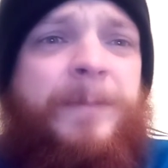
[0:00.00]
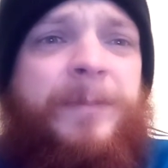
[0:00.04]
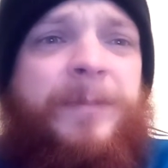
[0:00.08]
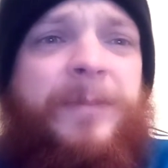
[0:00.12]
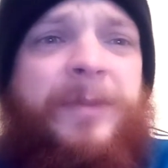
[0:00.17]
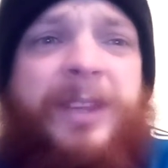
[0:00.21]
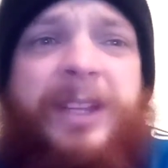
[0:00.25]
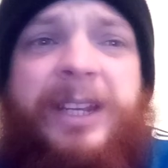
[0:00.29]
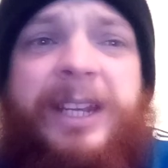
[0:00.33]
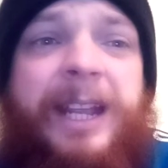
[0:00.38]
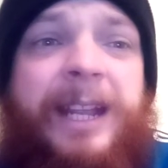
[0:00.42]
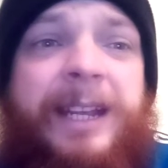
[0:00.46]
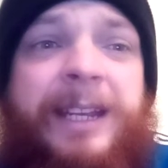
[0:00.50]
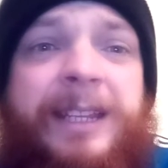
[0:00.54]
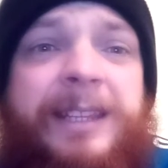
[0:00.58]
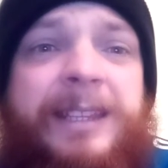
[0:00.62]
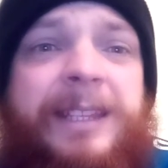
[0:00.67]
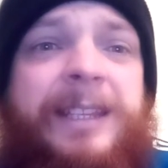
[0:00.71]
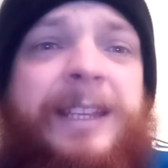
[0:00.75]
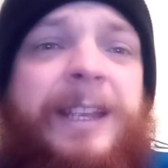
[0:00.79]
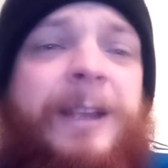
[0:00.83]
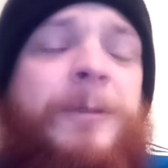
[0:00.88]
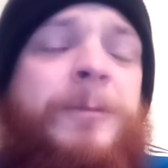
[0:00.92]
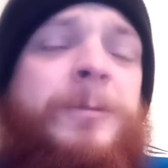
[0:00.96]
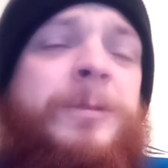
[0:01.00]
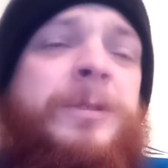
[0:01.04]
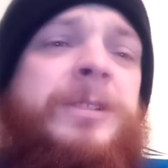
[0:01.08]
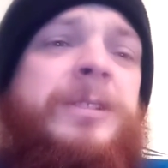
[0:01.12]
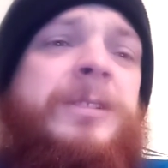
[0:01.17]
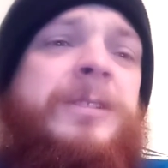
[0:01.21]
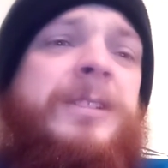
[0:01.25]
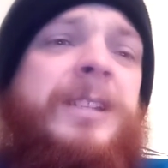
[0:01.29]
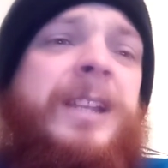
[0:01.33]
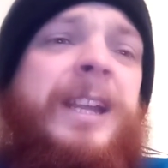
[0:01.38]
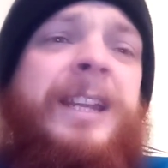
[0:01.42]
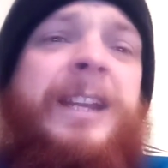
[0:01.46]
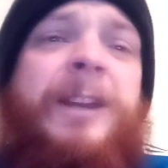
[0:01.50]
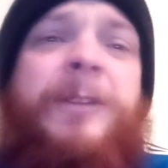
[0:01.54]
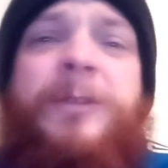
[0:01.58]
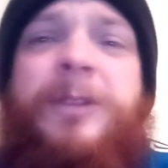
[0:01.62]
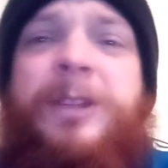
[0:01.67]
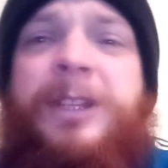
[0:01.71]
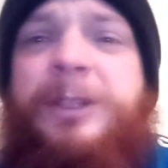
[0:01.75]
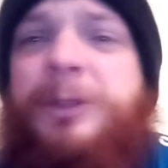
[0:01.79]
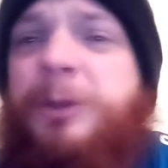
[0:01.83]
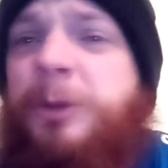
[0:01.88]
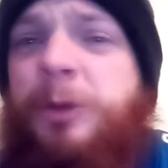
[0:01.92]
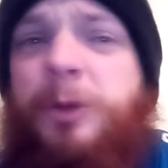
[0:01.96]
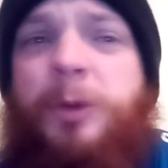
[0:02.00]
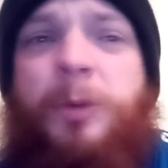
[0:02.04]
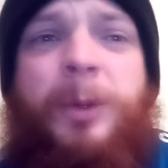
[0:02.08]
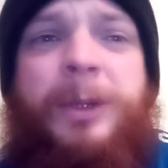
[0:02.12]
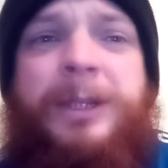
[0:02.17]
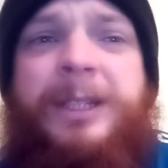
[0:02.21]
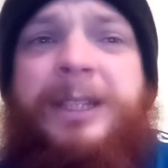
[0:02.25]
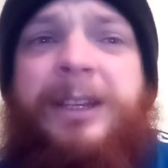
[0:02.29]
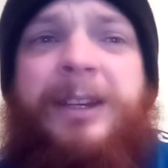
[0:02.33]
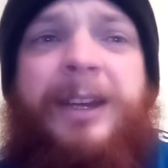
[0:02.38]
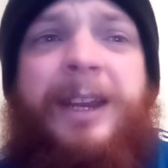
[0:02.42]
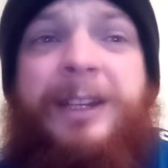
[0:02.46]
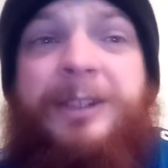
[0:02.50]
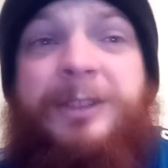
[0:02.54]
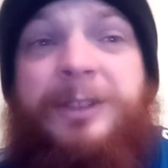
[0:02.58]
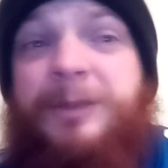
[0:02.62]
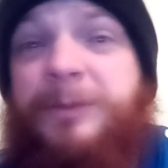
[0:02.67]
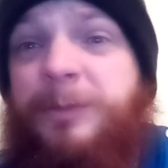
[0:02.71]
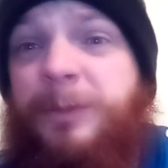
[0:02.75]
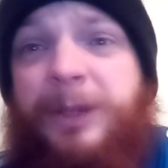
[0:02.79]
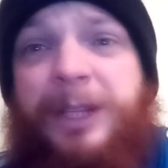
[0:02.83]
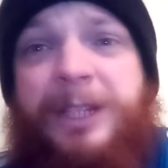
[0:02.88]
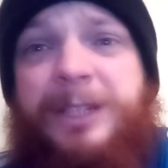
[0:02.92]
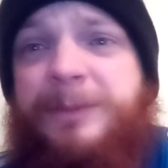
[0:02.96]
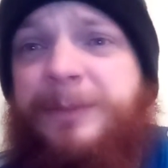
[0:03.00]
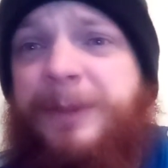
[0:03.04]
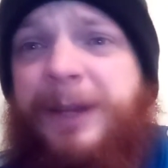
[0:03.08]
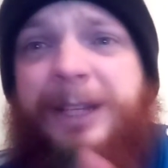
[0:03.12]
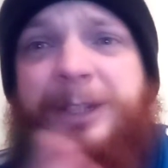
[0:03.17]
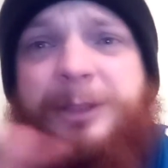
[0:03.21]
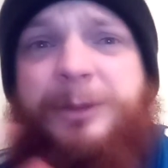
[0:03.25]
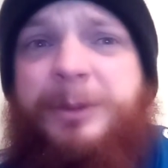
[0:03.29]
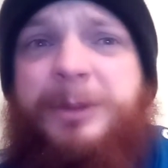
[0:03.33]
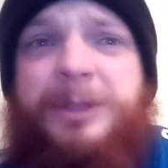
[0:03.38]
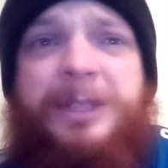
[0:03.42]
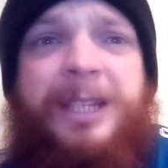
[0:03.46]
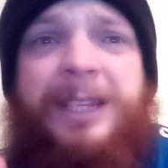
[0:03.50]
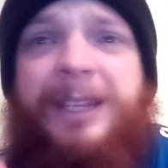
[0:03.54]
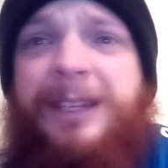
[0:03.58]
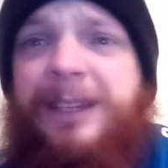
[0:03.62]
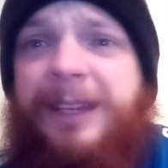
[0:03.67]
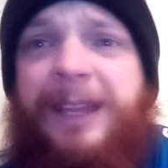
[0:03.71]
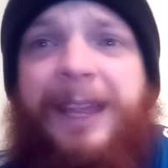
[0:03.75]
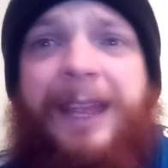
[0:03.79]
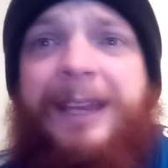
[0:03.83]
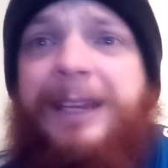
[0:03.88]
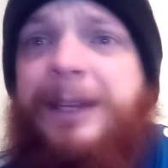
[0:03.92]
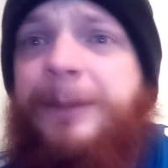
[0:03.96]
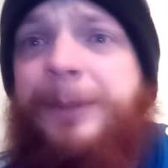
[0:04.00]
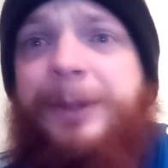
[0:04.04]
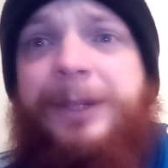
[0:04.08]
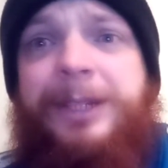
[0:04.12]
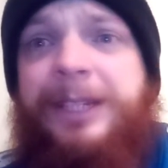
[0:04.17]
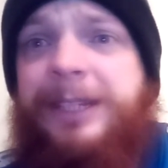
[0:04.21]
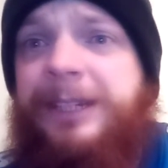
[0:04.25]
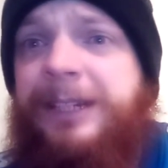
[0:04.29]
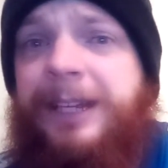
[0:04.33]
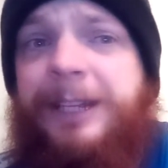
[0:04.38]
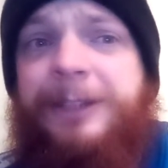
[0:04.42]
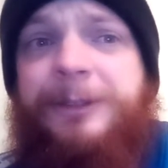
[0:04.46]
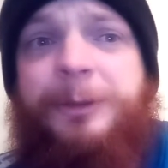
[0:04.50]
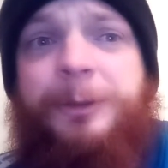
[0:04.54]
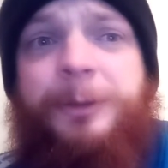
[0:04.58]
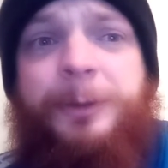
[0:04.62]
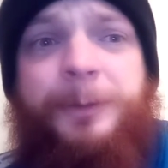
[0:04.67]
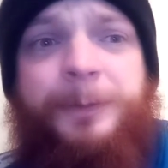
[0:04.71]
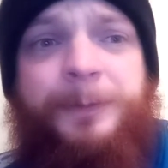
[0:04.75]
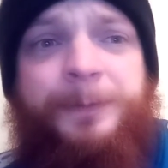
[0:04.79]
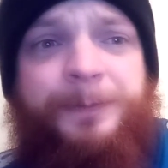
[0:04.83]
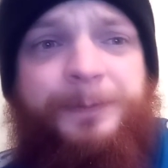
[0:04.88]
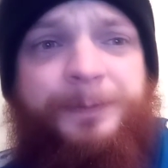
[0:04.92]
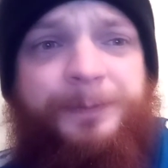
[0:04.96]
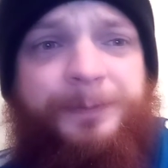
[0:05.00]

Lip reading: than anything else, and I really don't know what direction this match was taking anybody in it at all.